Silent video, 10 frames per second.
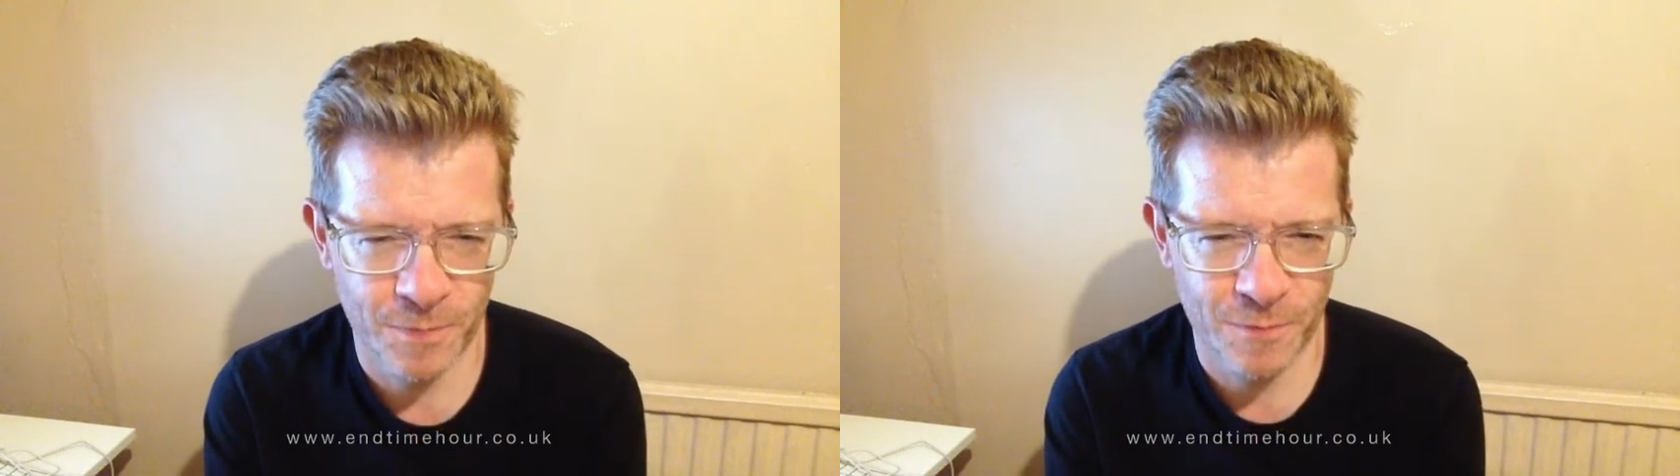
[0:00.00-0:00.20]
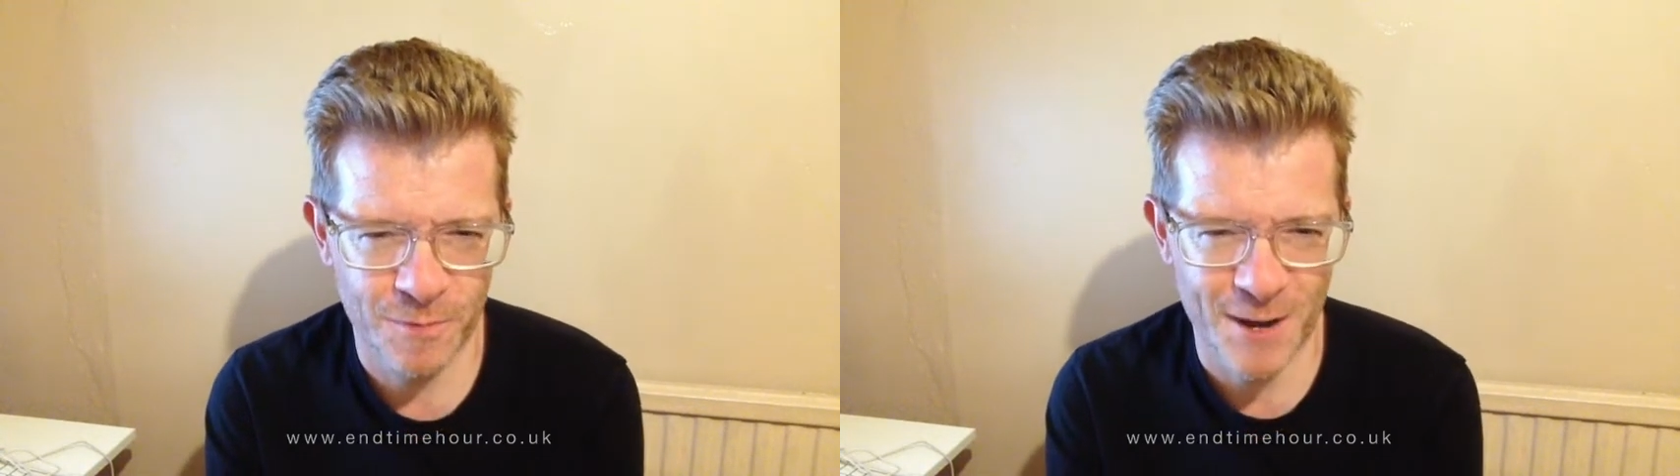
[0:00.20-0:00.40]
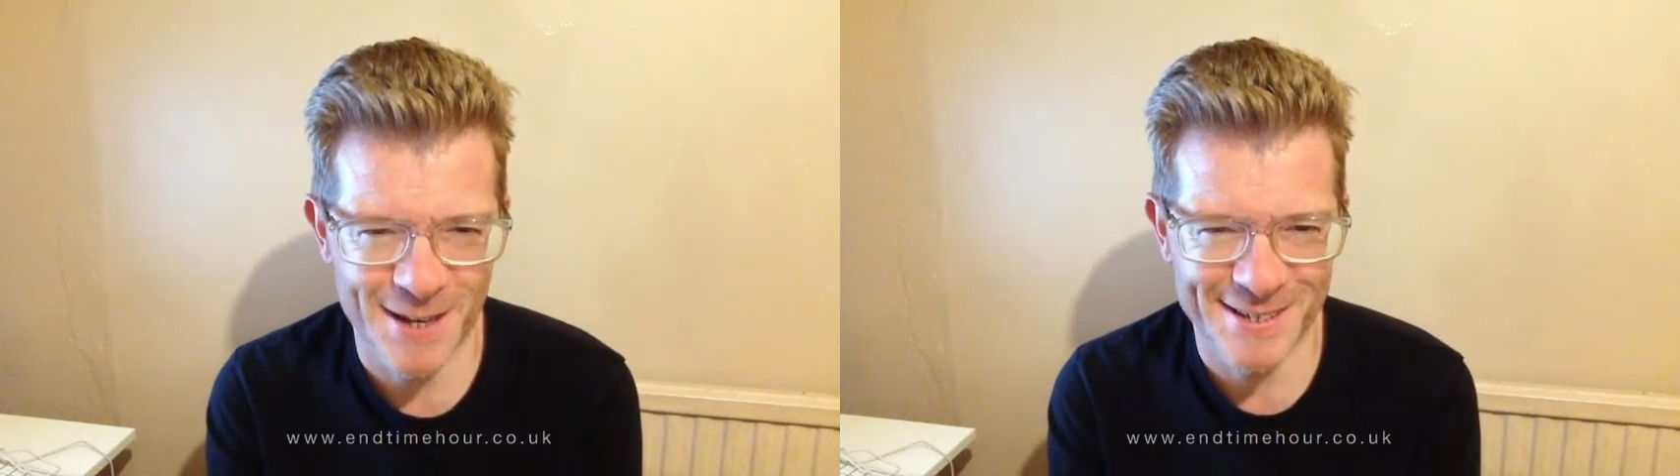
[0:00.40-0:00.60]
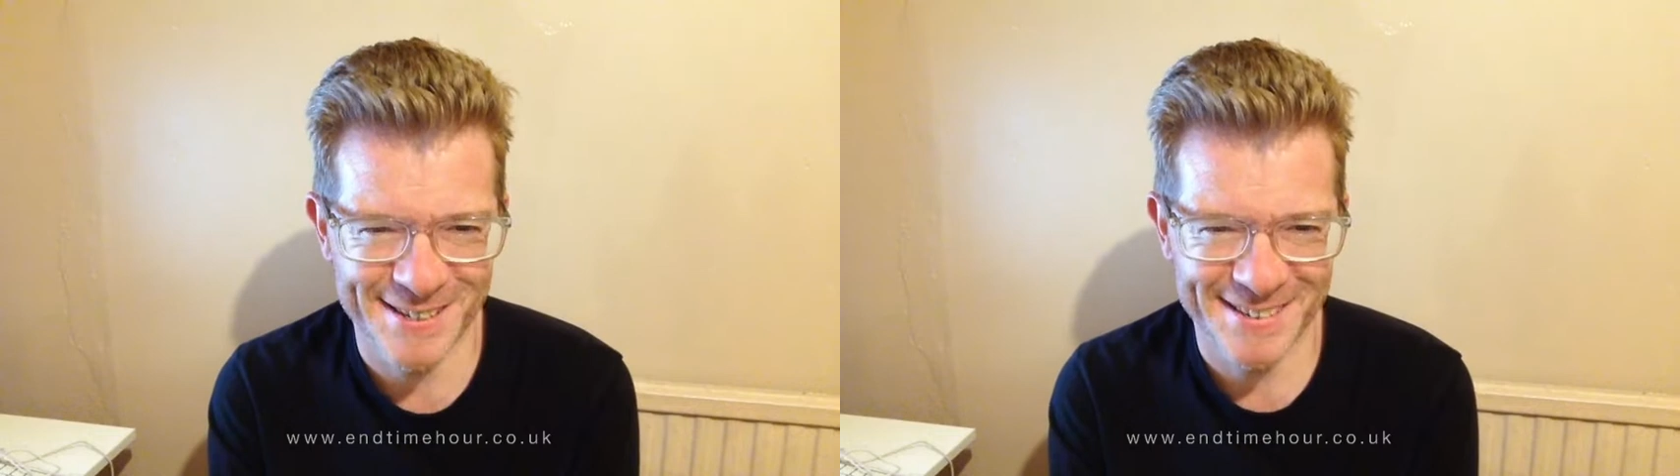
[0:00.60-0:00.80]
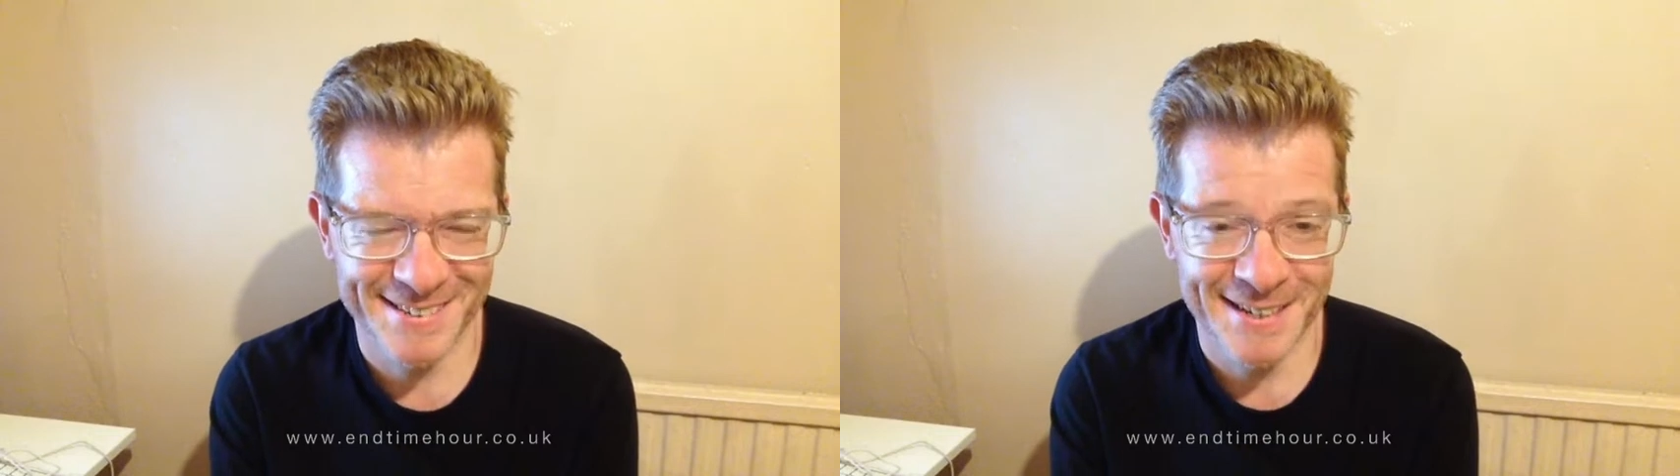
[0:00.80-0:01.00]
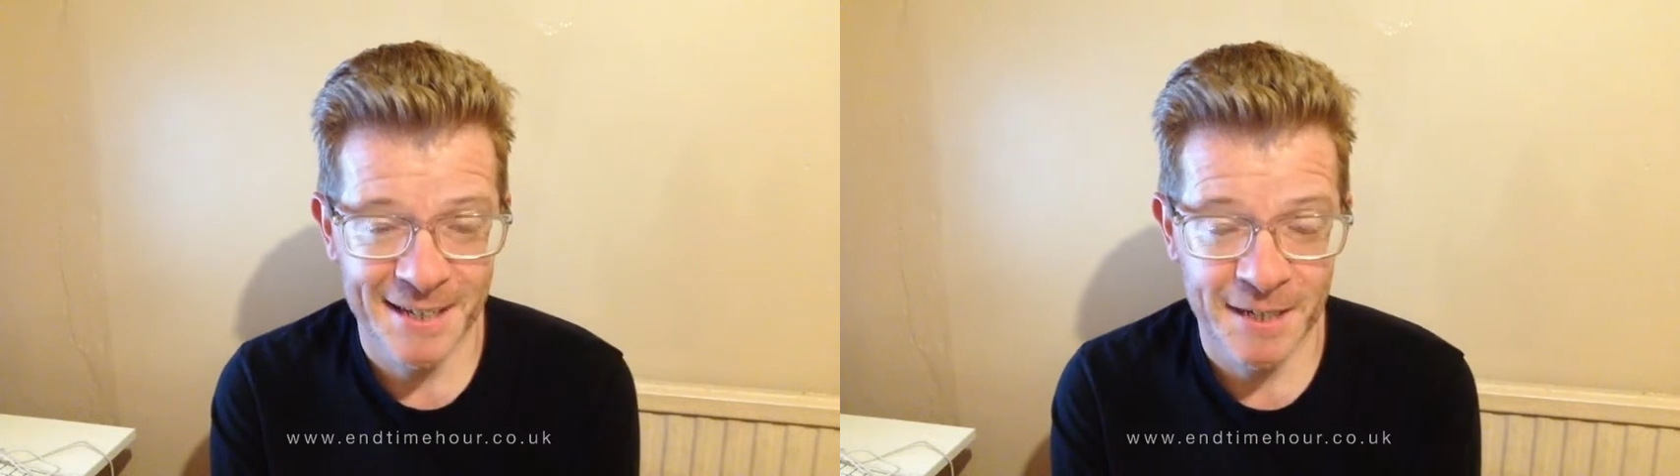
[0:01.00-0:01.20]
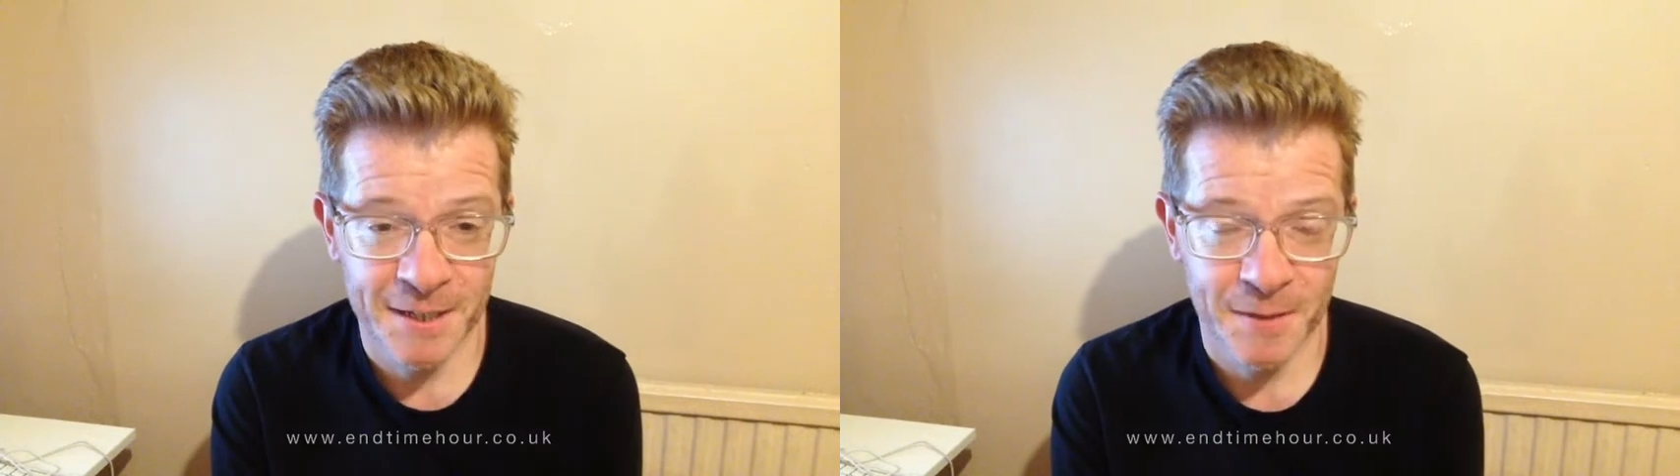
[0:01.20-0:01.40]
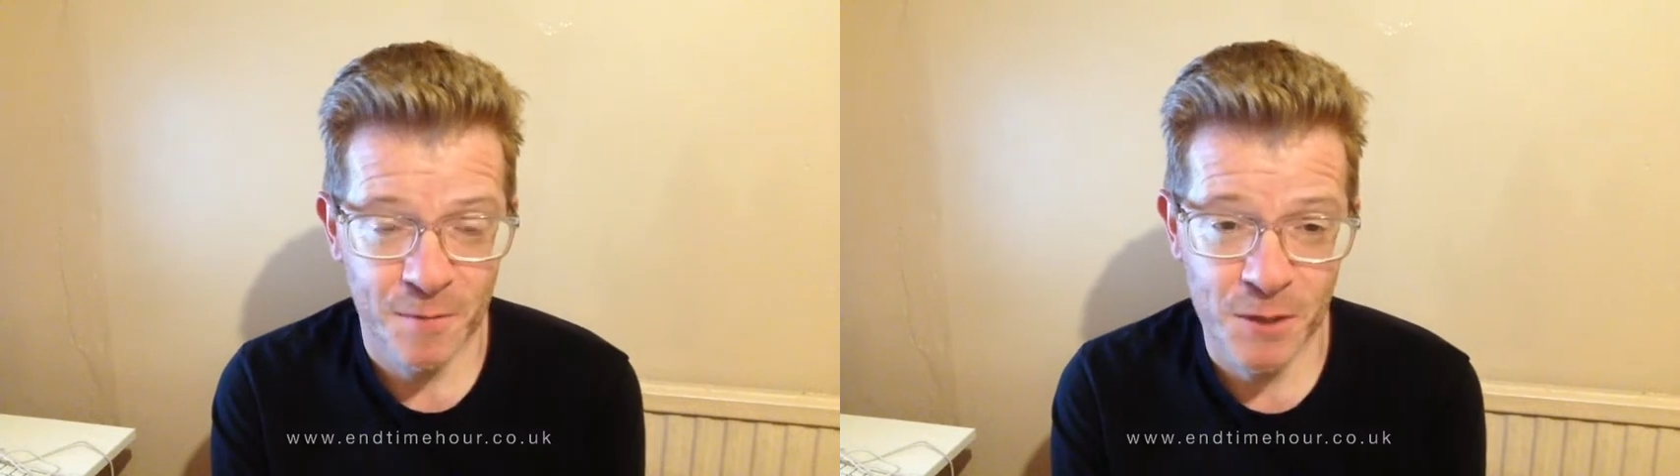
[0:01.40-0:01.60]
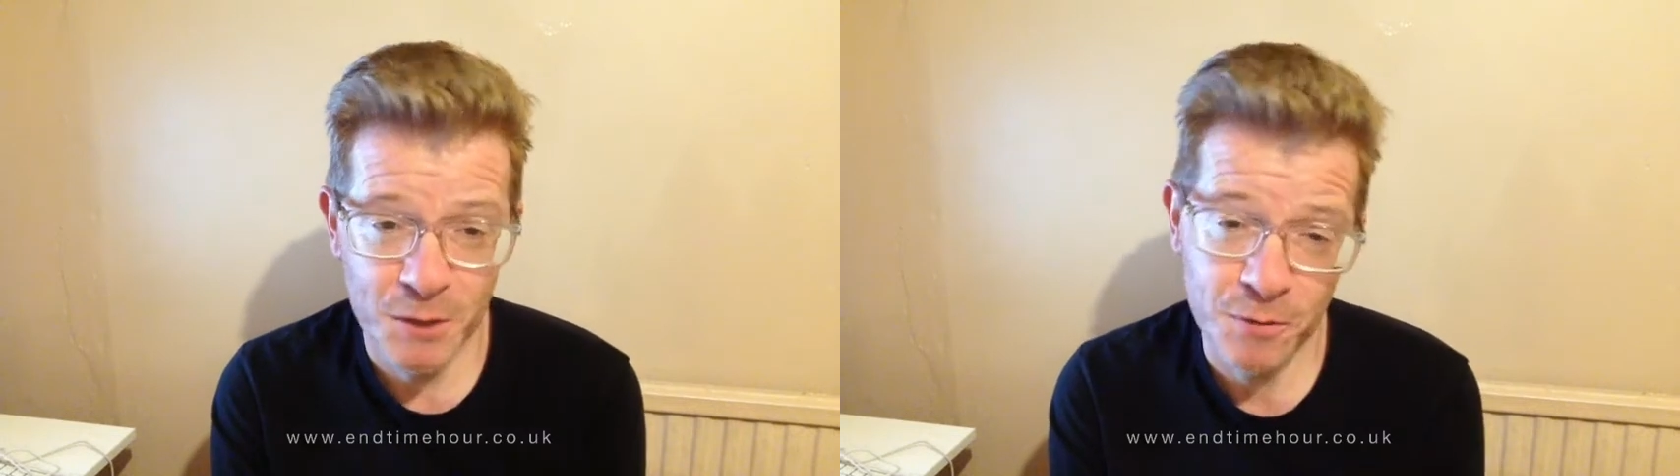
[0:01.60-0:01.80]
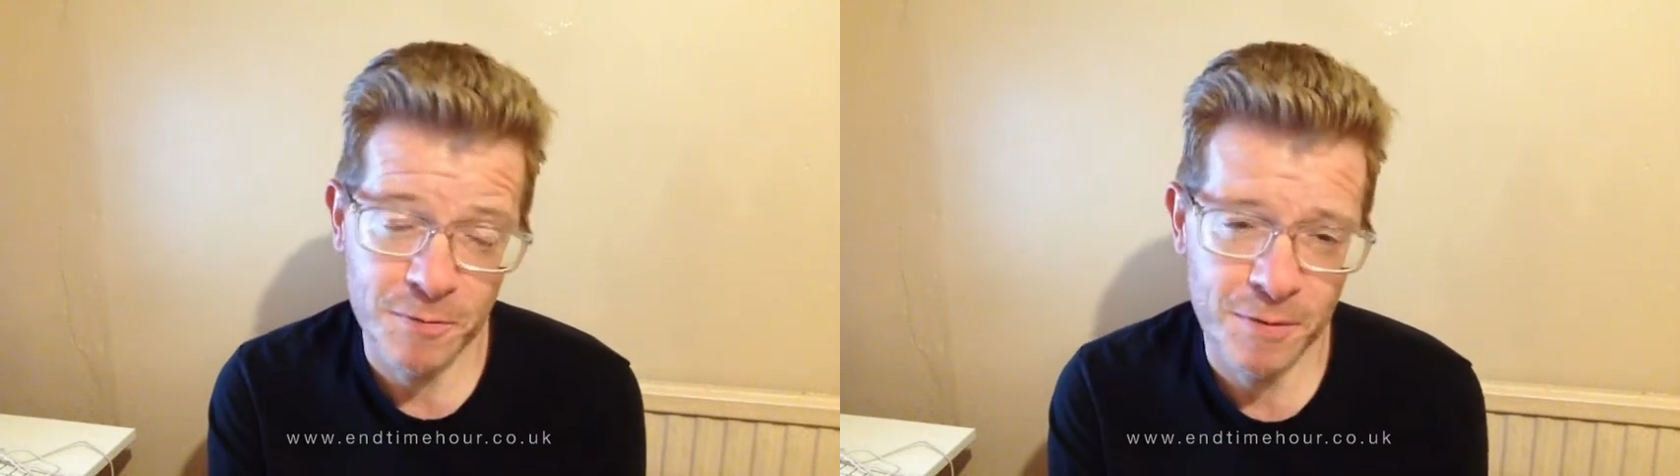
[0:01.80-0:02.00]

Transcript: Friends, we should